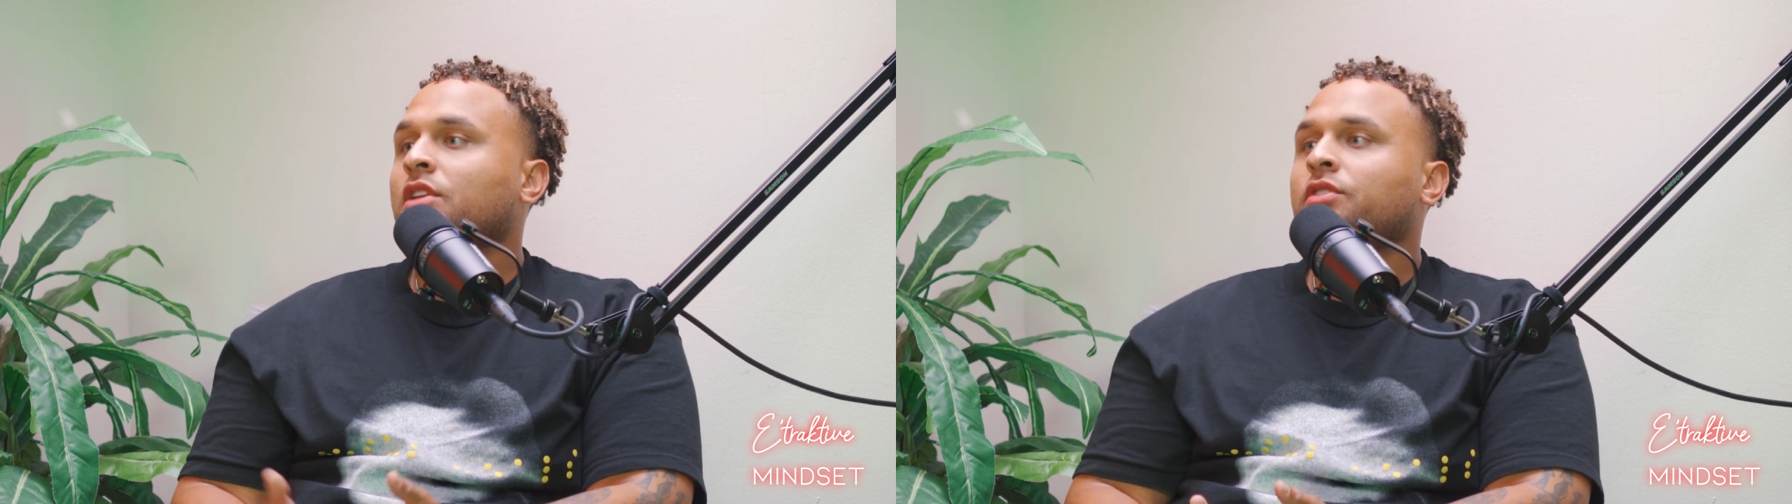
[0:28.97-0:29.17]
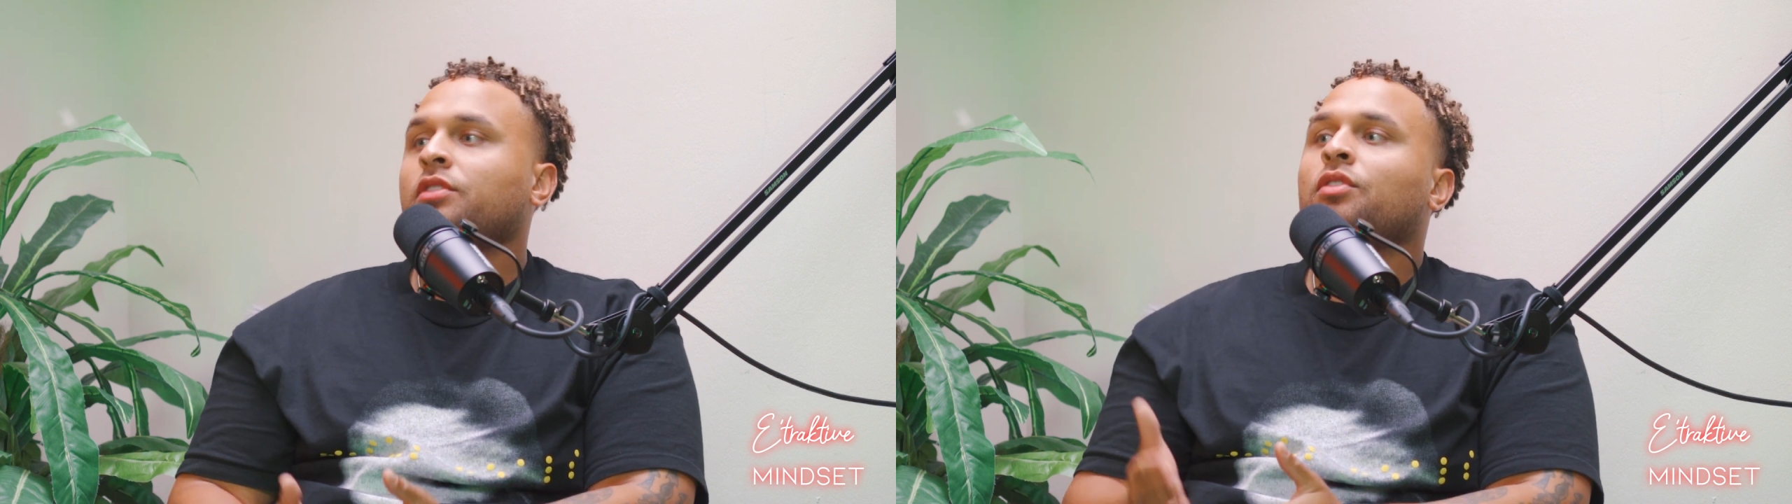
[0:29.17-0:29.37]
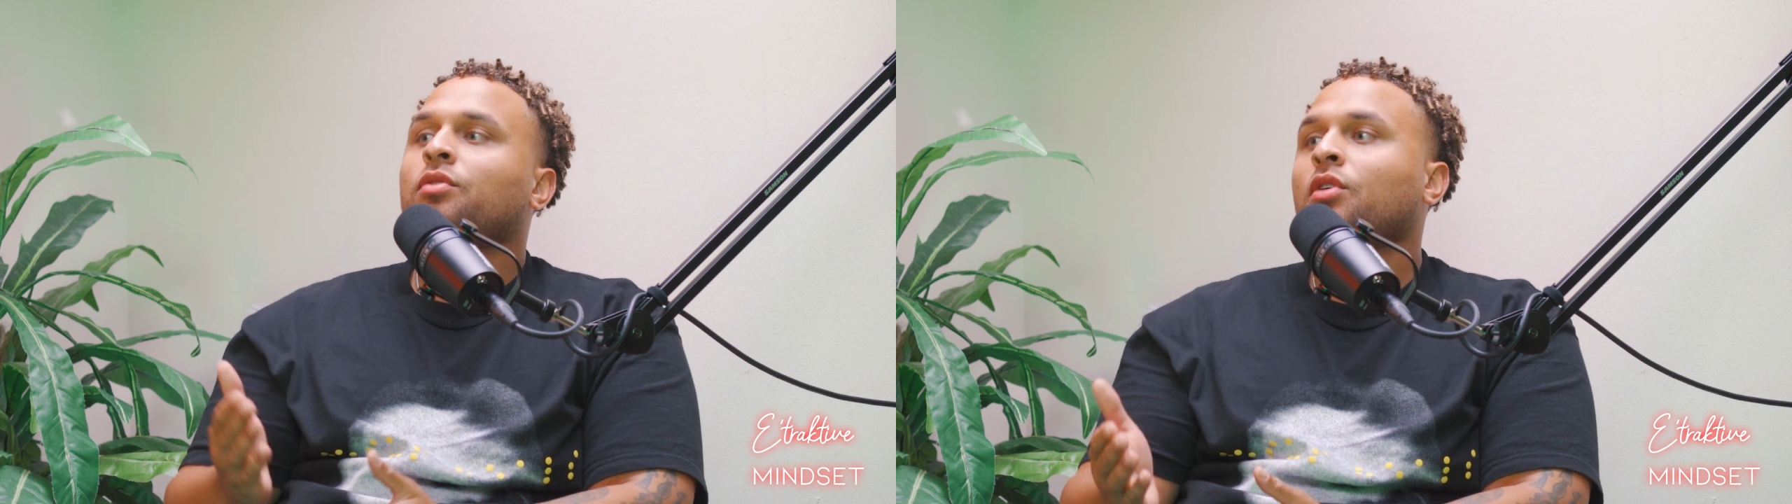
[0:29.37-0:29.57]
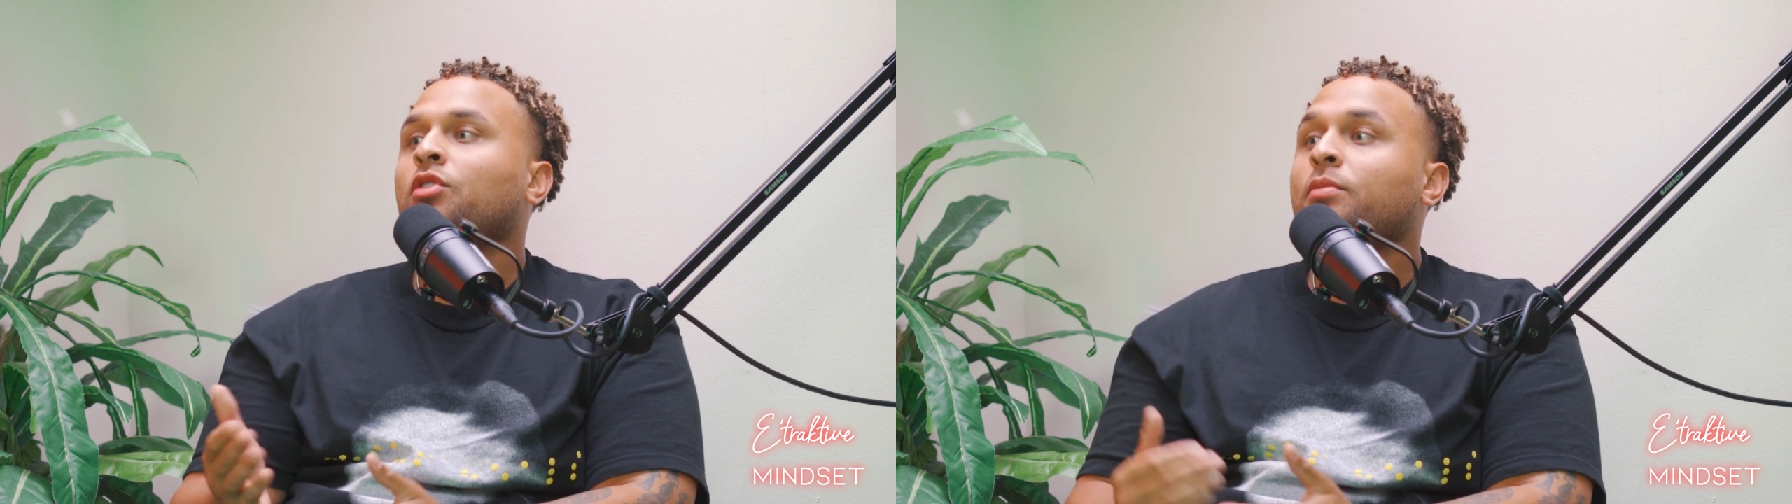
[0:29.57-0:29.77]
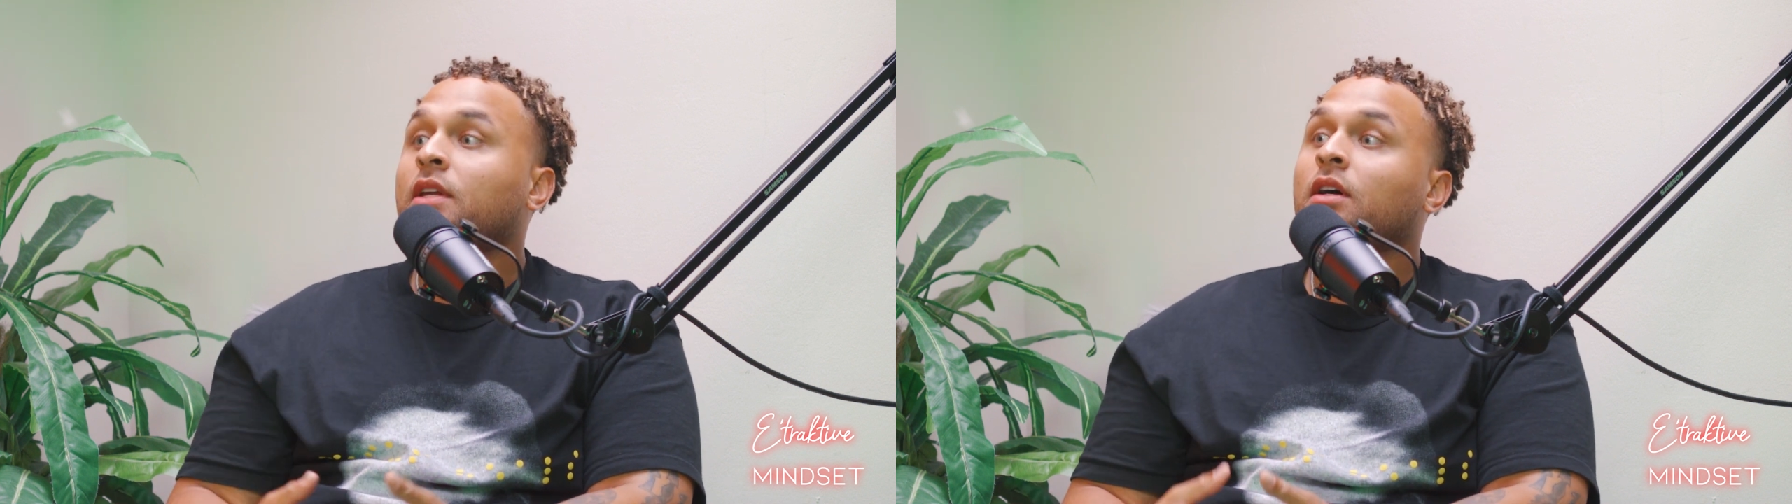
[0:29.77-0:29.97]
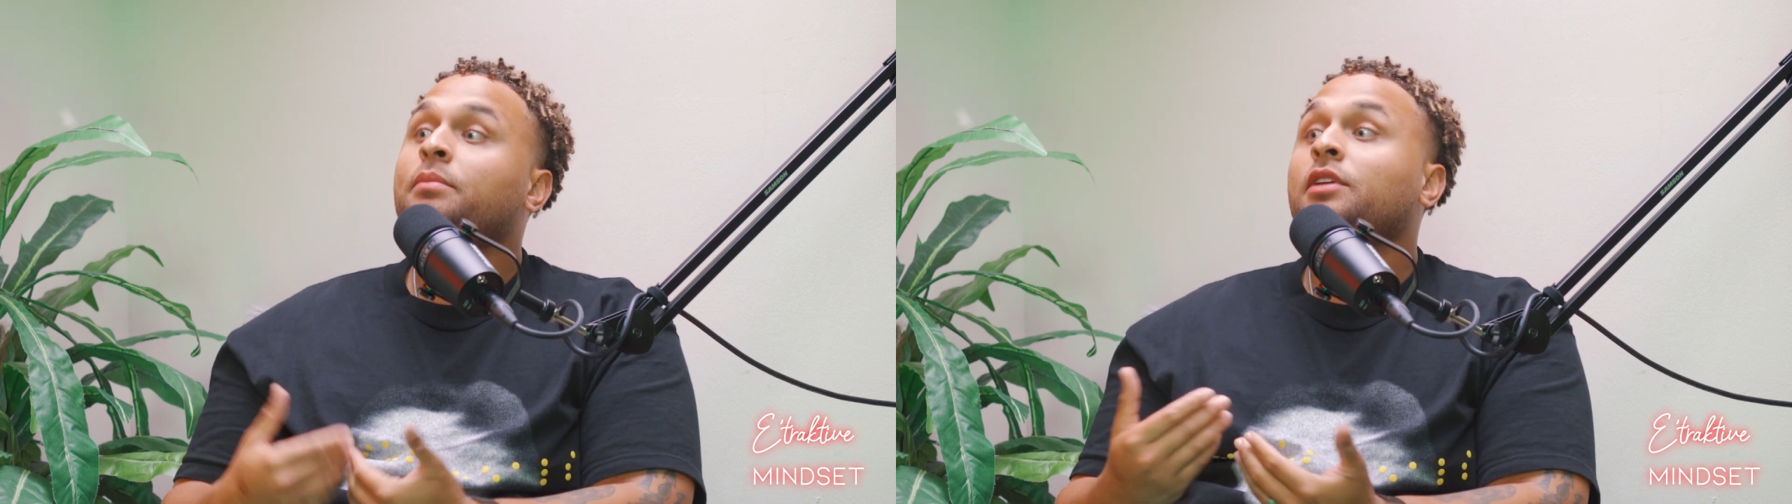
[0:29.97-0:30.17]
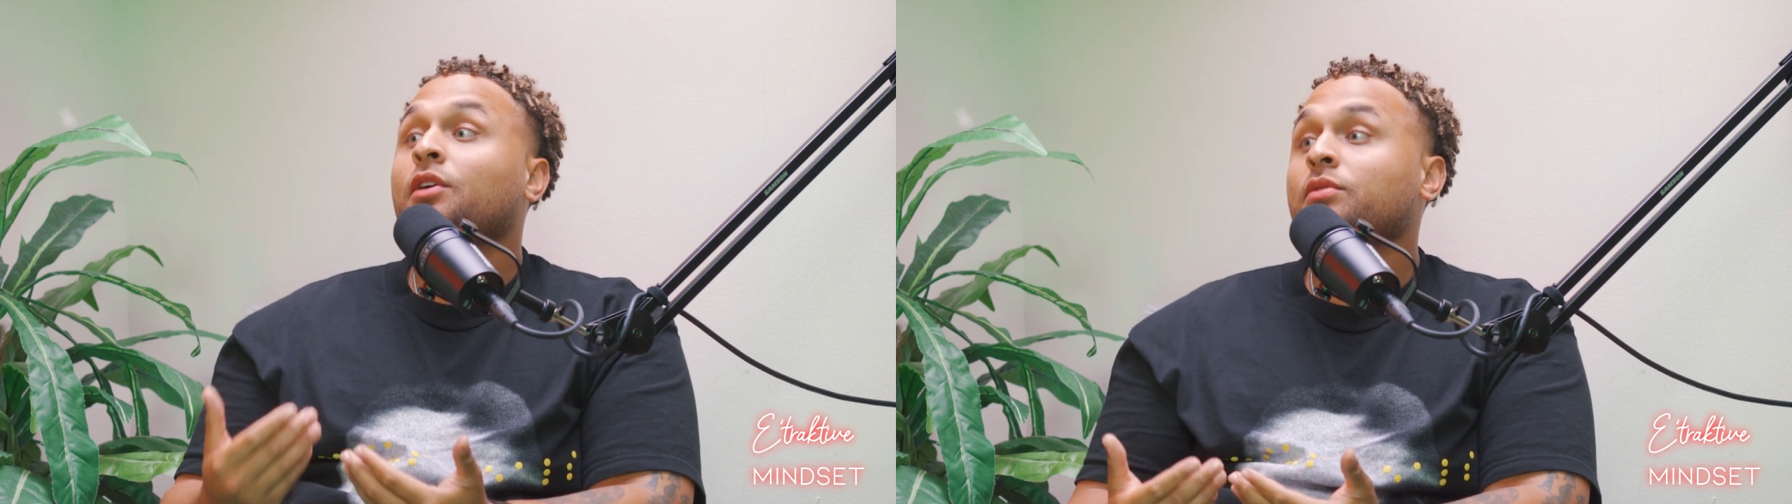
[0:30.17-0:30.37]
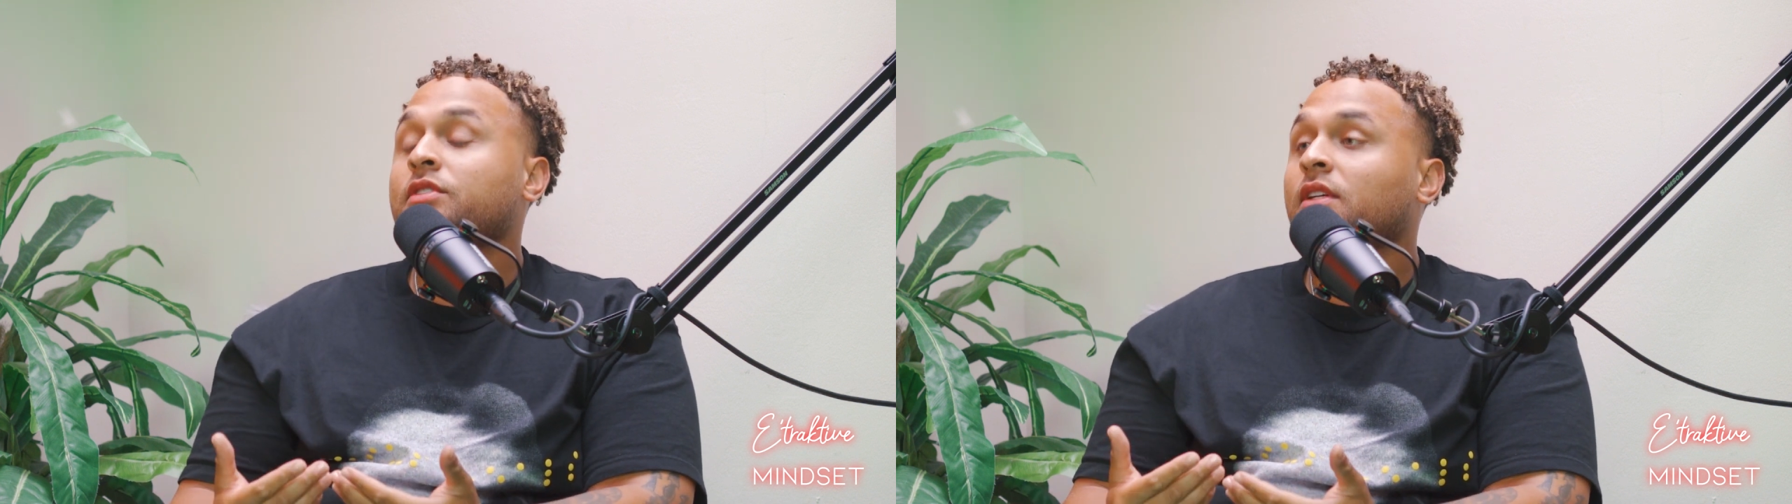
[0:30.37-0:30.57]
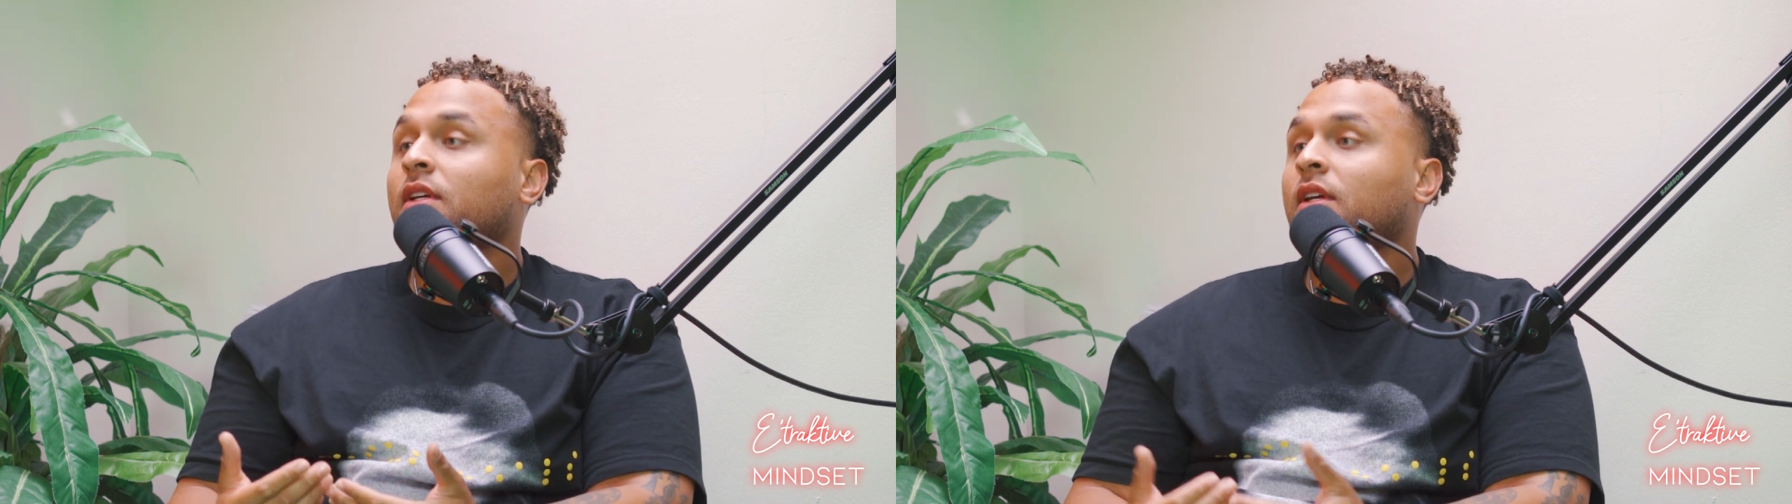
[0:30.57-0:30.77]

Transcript: other and grow to become yoked.